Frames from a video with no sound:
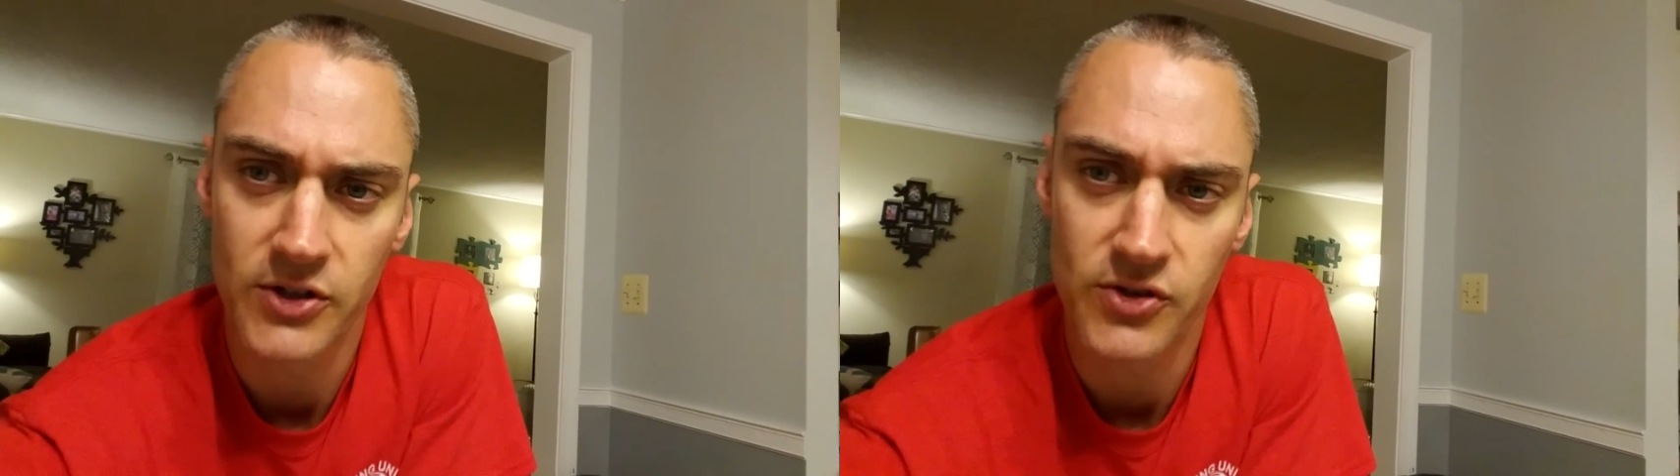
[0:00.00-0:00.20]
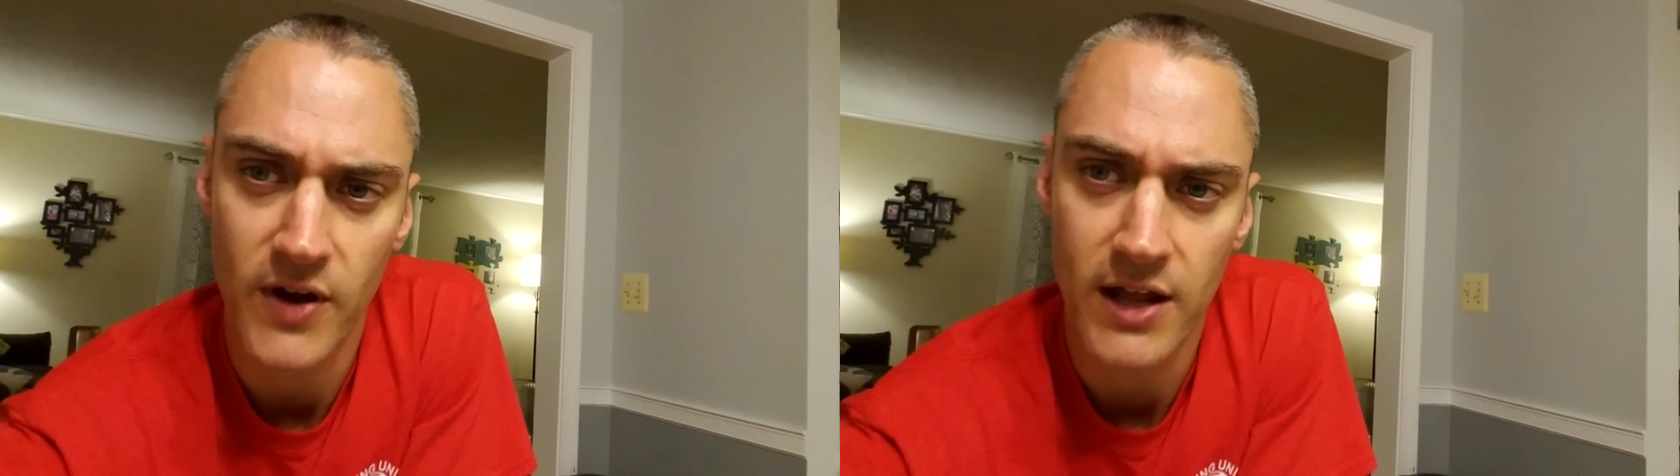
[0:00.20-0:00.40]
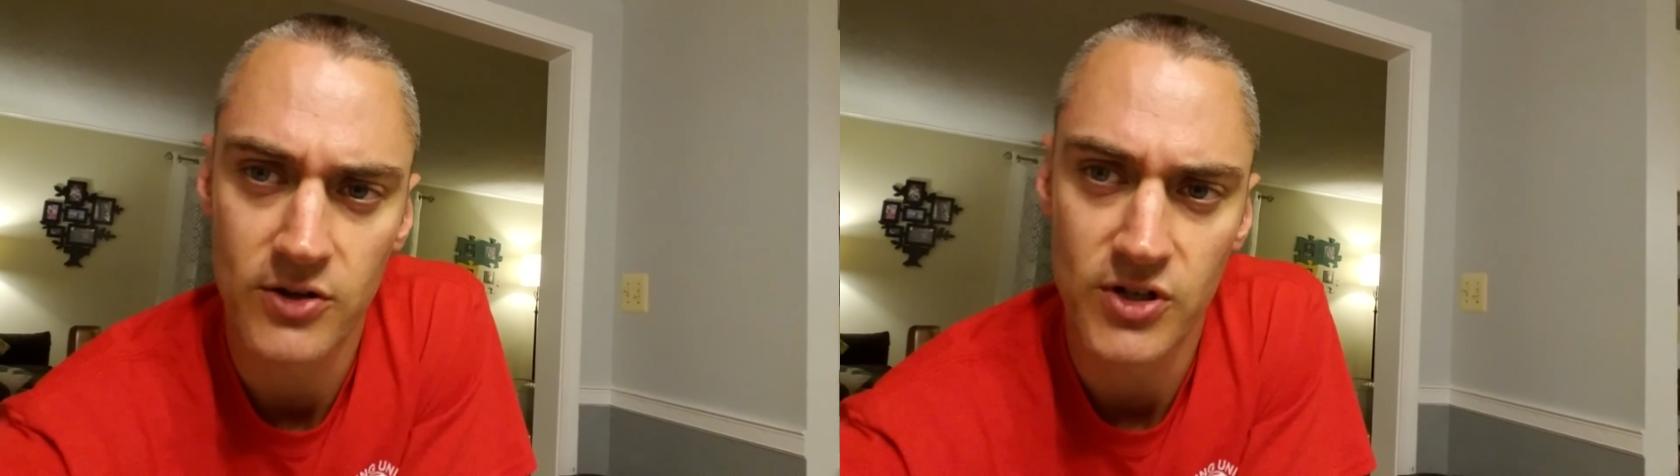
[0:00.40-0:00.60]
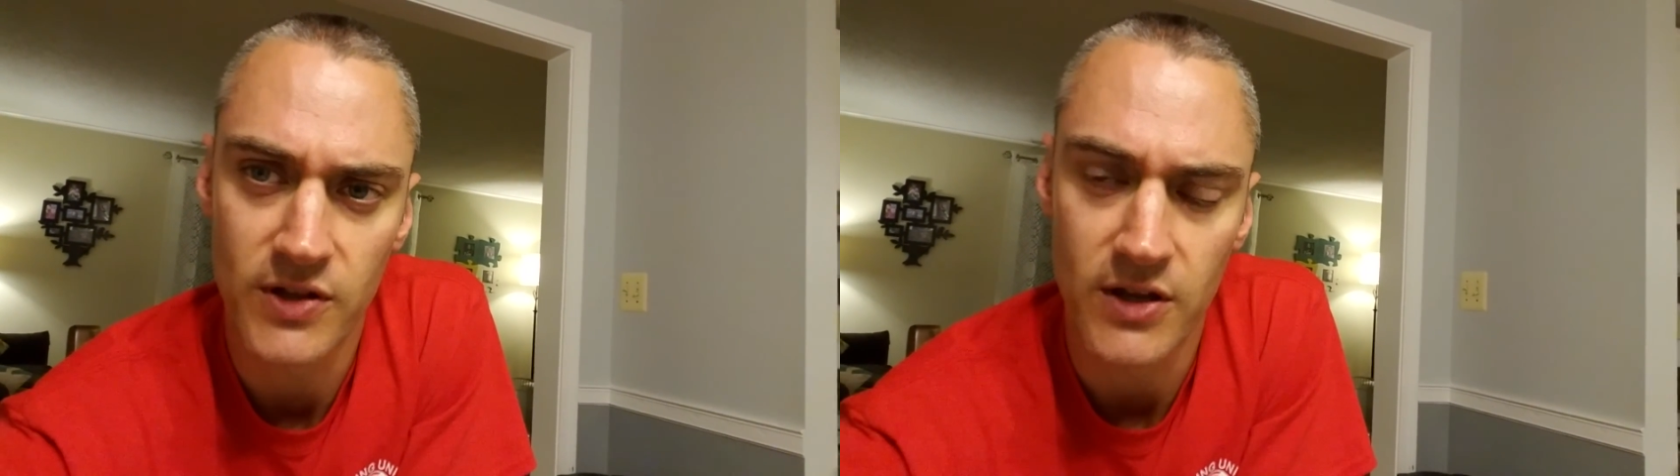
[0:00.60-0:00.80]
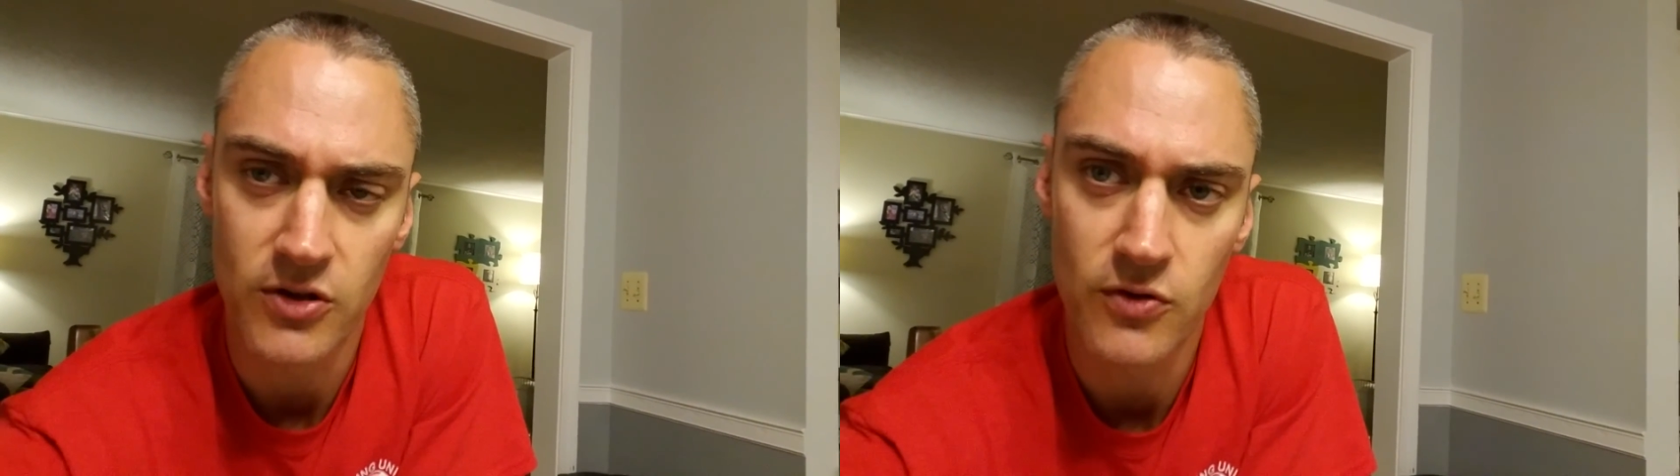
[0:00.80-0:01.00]
strategy
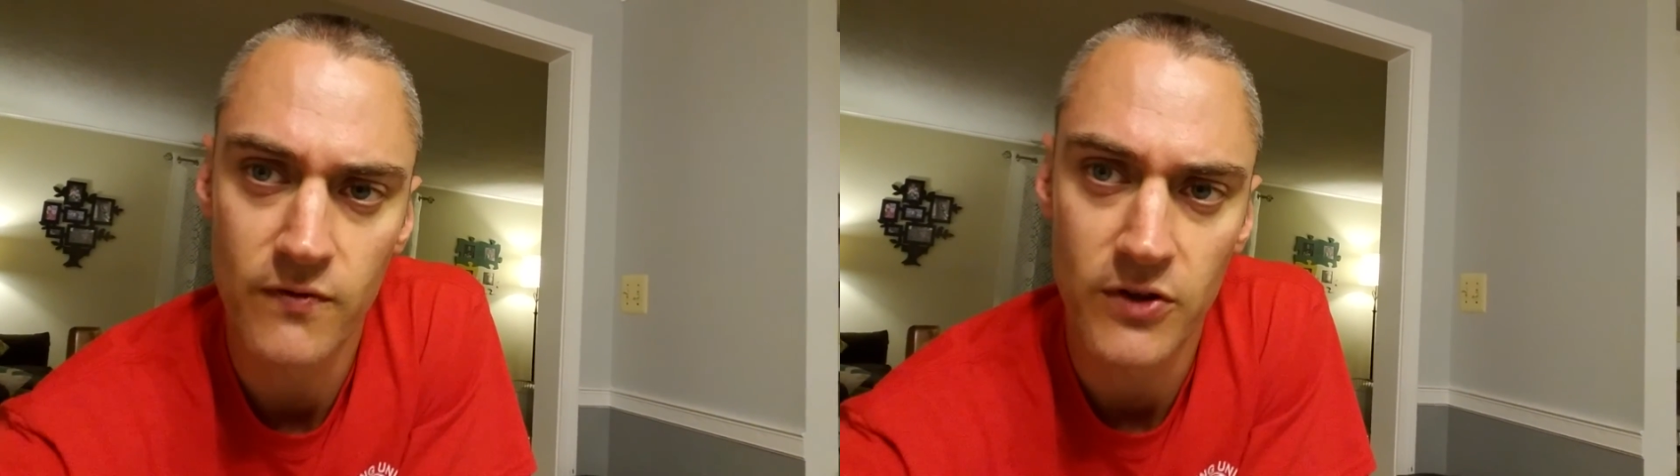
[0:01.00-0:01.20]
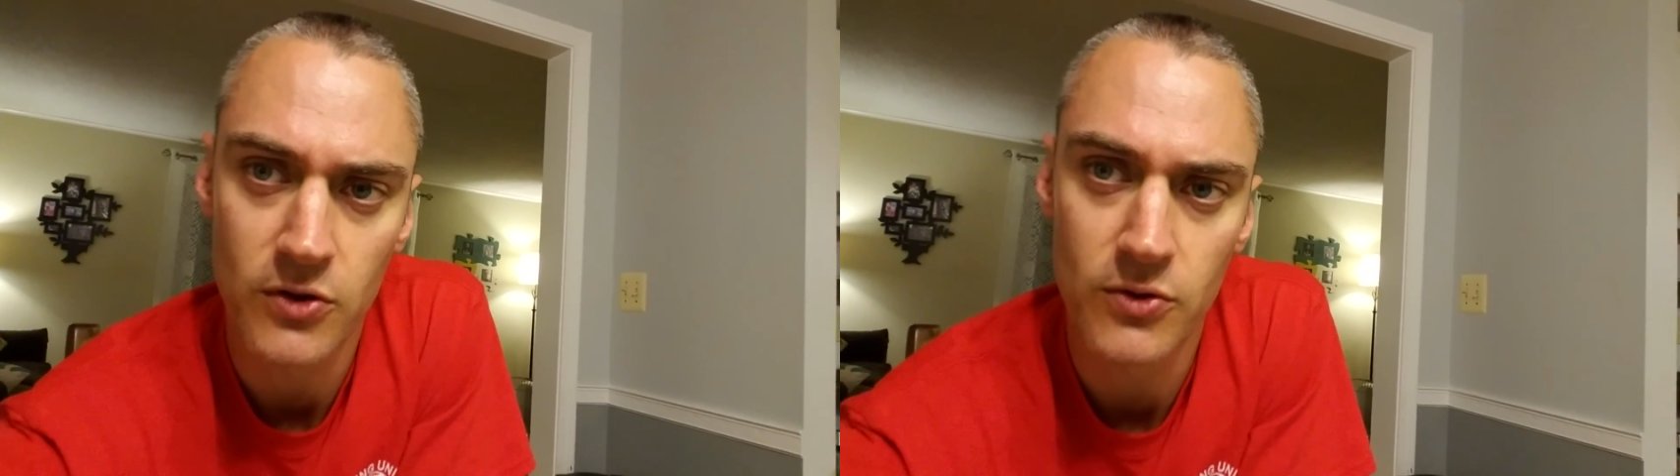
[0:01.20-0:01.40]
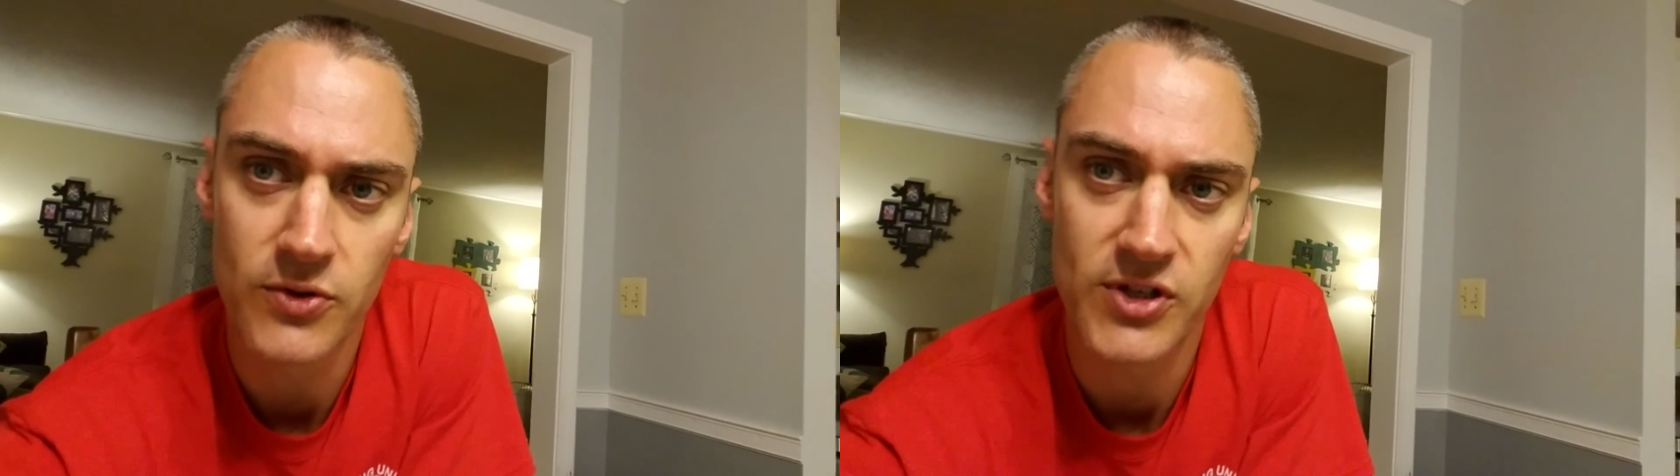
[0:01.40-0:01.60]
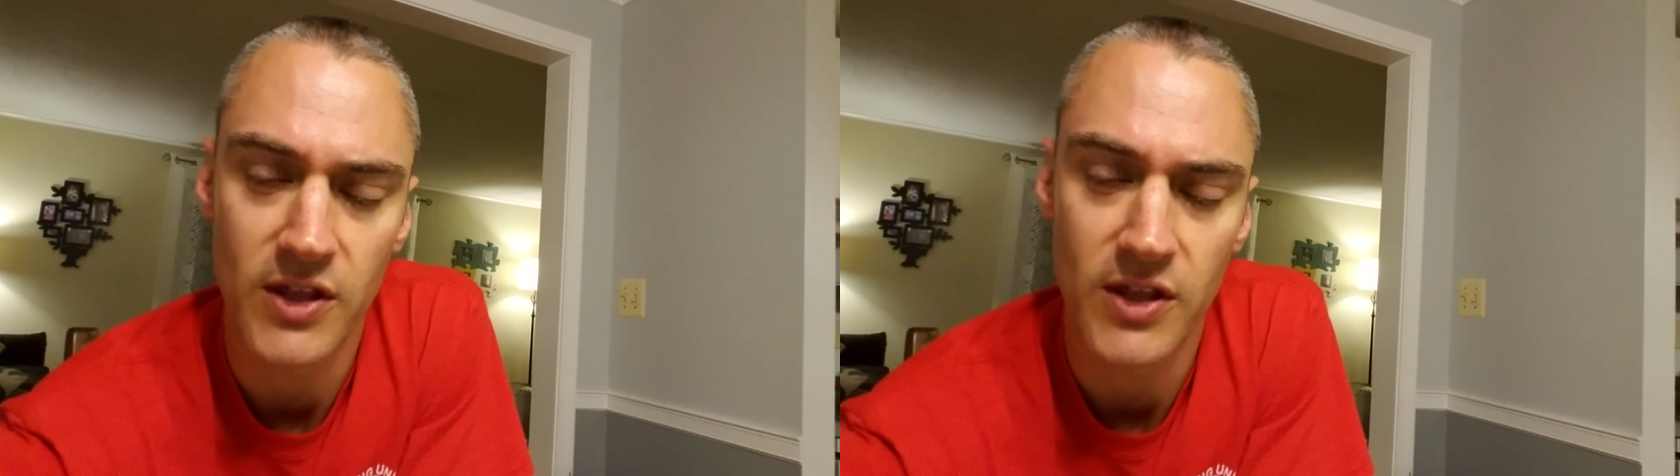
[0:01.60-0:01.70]
that you've used